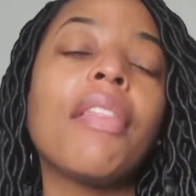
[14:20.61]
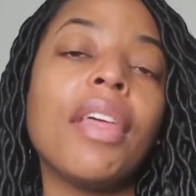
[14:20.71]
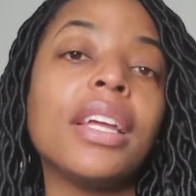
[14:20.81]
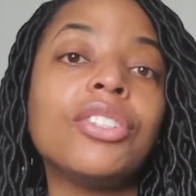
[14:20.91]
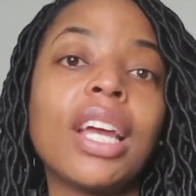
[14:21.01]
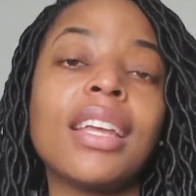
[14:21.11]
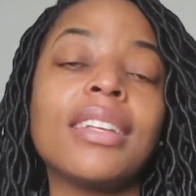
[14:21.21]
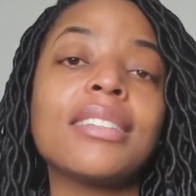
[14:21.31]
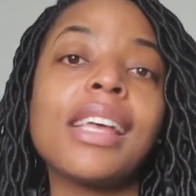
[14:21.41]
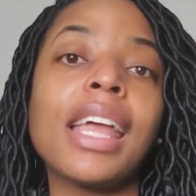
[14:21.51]
Then
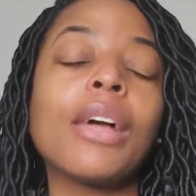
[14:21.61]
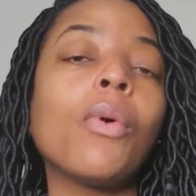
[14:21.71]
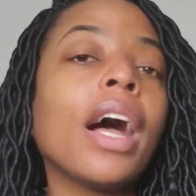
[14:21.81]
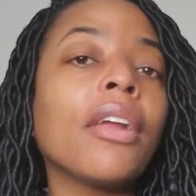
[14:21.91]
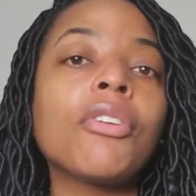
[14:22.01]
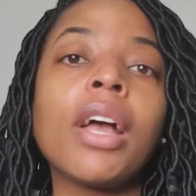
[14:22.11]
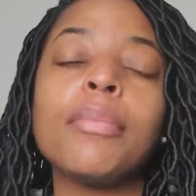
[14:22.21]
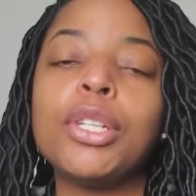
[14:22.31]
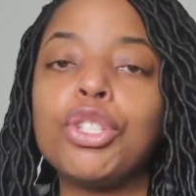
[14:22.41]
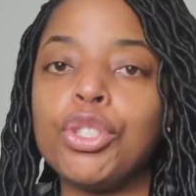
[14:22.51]
Jackie's like, well, I don't know how
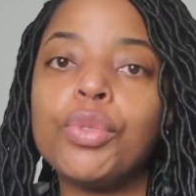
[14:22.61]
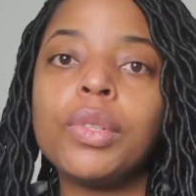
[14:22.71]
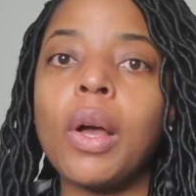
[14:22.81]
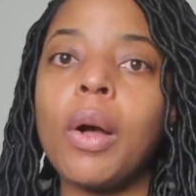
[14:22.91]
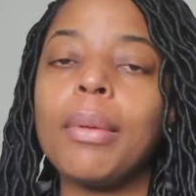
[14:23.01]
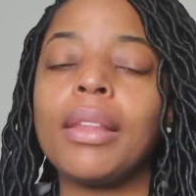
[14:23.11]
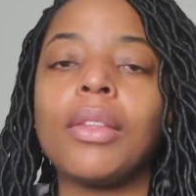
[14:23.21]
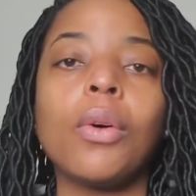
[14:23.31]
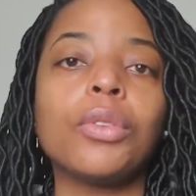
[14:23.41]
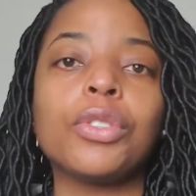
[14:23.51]
much you know about
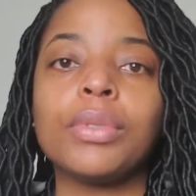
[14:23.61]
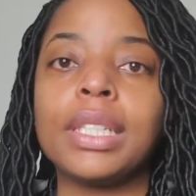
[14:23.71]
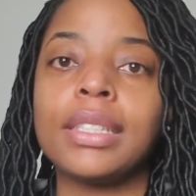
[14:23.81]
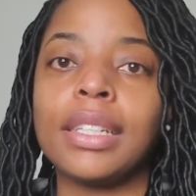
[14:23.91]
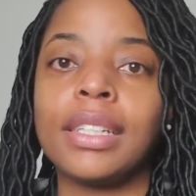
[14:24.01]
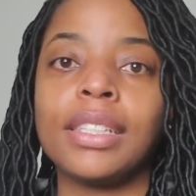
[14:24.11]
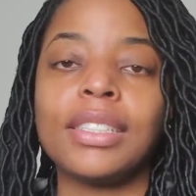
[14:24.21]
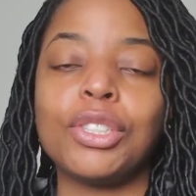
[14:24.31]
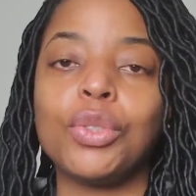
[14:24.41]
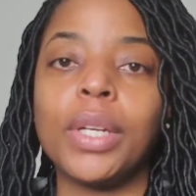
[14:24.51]
the whole Teresa
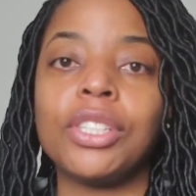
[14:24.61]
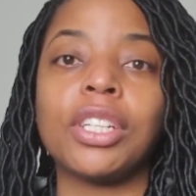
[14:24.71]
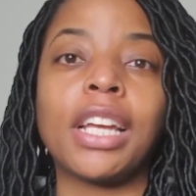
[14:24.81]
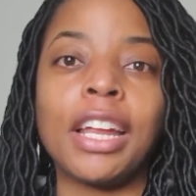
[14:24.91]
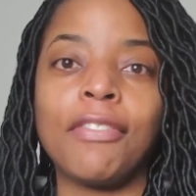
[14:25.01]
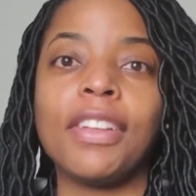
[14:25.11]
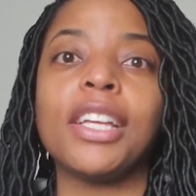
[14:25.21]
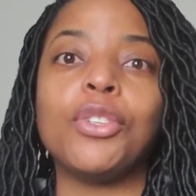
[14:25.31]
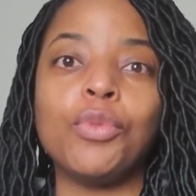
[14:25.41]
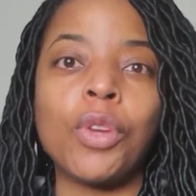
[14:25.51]
situation. I feel
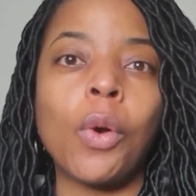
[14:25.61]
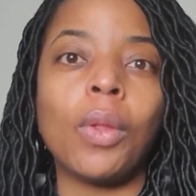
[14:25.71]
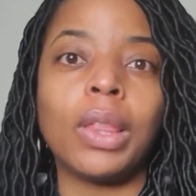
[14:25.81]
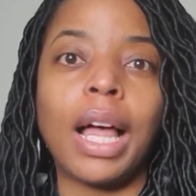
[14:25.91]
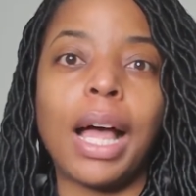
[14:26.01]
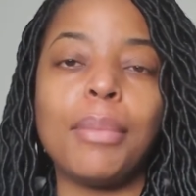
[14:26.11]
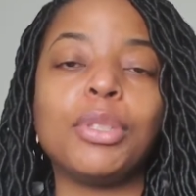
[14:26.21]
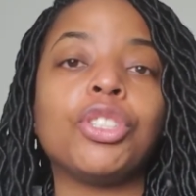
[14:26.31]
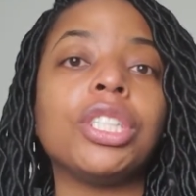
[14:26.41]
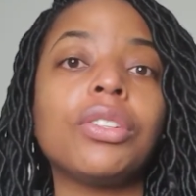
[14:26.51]
like you know a lot,
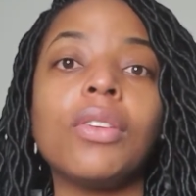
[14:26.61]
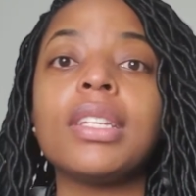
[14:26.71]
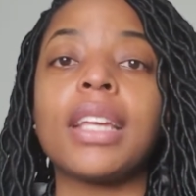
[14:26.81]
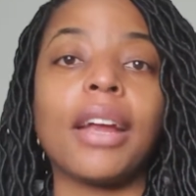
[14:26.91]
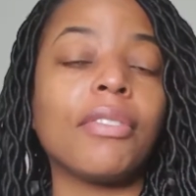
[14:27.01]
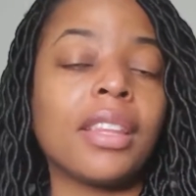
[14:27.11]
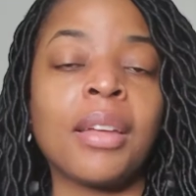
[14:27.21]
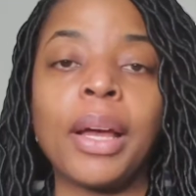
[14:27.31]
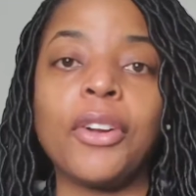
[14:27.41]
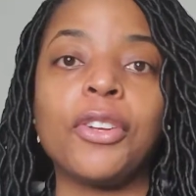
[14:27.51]
but she told us
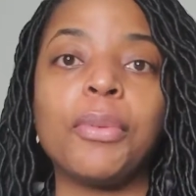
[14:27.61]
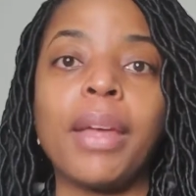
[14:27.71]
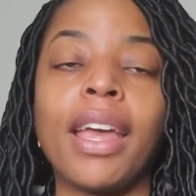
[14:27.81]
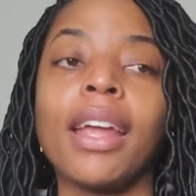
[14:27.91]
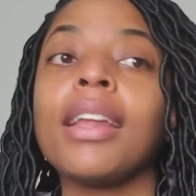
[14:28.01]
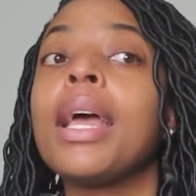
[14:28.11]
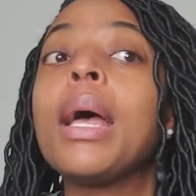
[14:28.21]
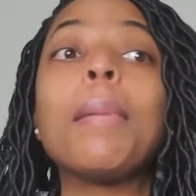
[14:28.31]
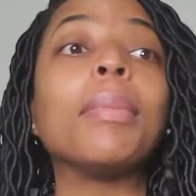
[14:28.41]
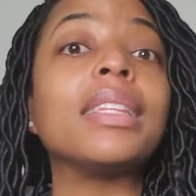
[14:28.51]
everything about her new man.
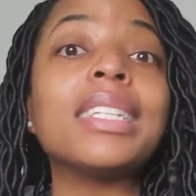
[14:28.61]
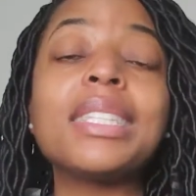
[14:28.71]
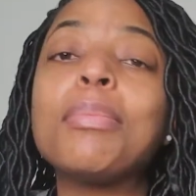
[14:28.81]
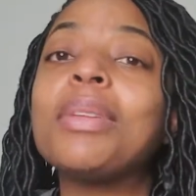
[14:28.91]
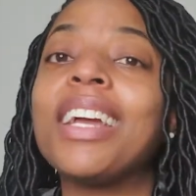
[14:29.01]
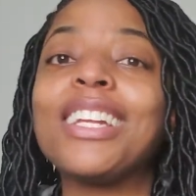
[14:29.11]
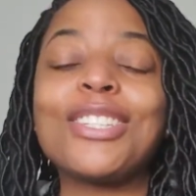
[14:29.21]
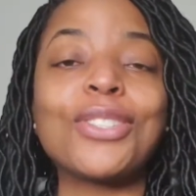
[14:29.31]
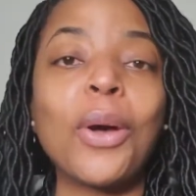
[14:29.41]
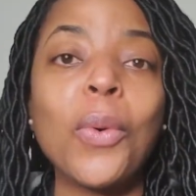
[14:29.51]
Melissa played
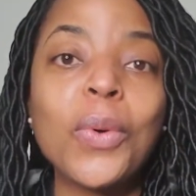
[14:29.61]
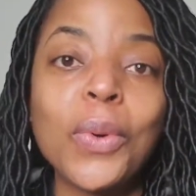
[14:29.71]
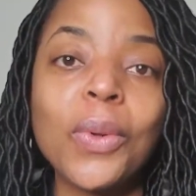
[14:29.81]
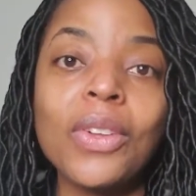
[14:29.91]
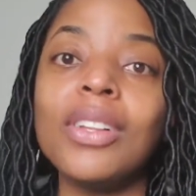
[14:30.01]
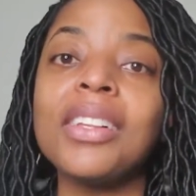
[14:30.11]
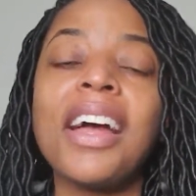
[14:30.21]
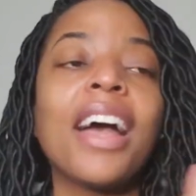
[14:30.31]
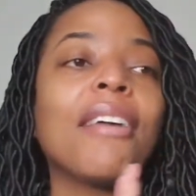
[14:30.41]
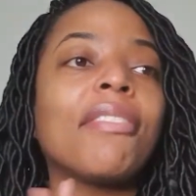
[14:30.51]
it so cool.
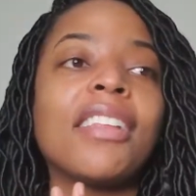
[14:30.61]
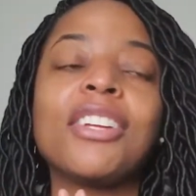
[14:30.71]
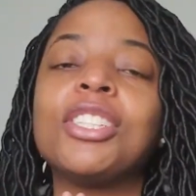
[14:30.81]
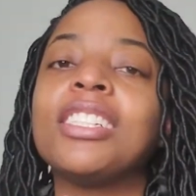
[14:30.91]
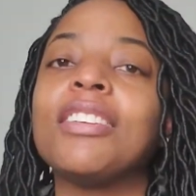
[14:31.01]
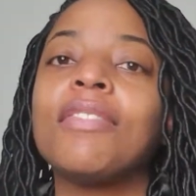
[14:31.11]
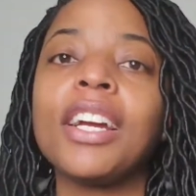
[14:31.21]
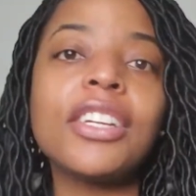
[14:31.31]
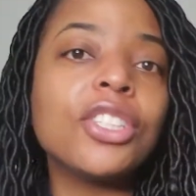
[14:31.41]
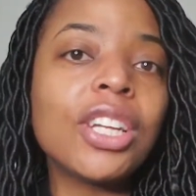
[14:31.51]
I feel like she did a
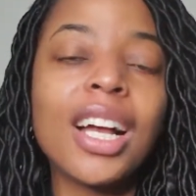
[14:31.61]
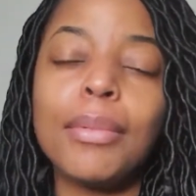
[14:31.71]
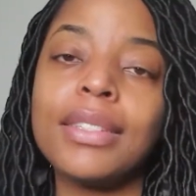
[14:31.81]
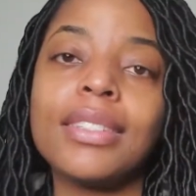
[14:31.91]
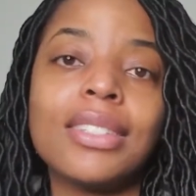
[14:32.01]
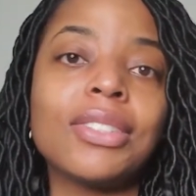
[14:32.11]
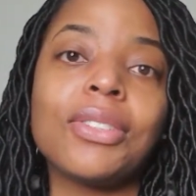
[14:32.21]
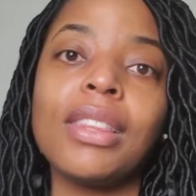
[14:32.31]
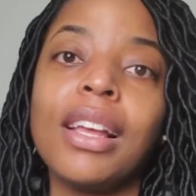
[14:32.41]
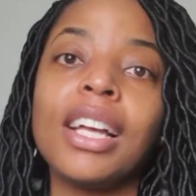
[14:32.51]
very good job as a
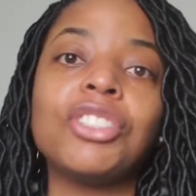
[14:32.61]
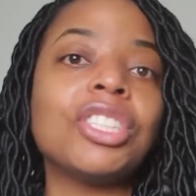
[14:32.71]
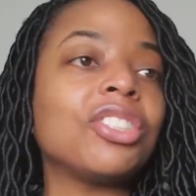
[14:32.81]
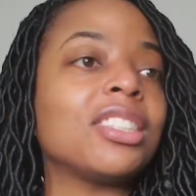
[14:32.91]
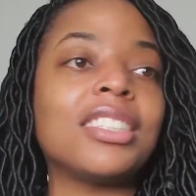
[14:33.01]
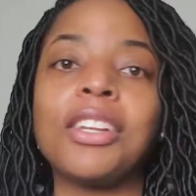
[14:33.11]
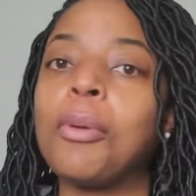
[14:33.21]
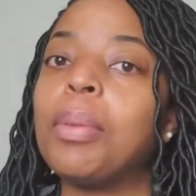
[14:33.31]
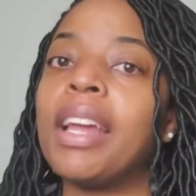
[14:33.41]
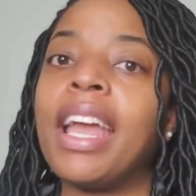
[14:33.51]
sister-in-law. She's
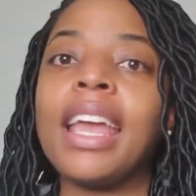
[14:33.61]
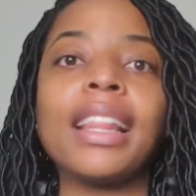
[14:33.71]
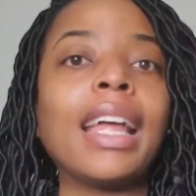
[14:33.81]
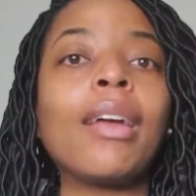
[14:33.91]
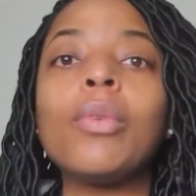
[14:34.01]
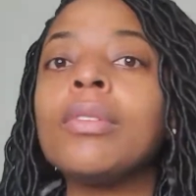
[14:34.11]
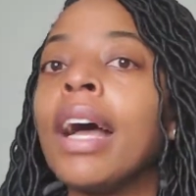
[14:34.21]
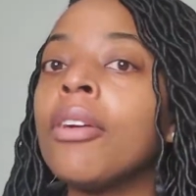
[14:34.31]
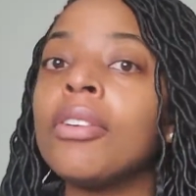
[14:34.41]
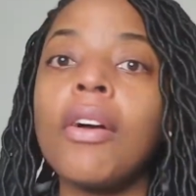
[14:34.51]
still playing it like, well,
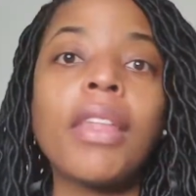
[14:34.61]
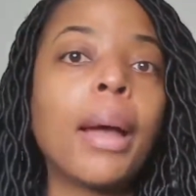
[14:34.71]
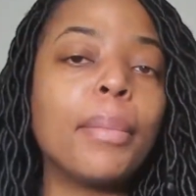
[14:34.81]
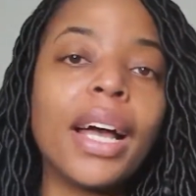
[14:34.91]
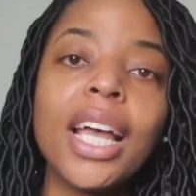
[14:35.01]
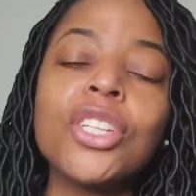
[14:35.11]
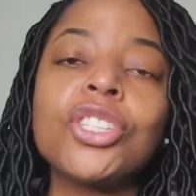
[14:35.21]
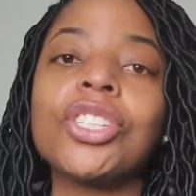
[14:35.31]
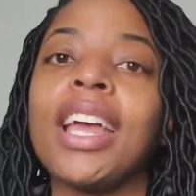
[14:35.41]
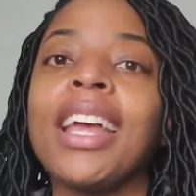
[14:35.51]
I don't know that
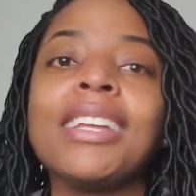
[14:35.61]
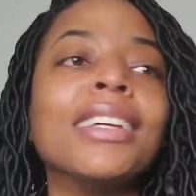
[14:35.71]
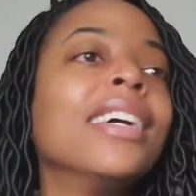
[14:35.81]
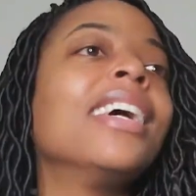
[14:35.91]
much. And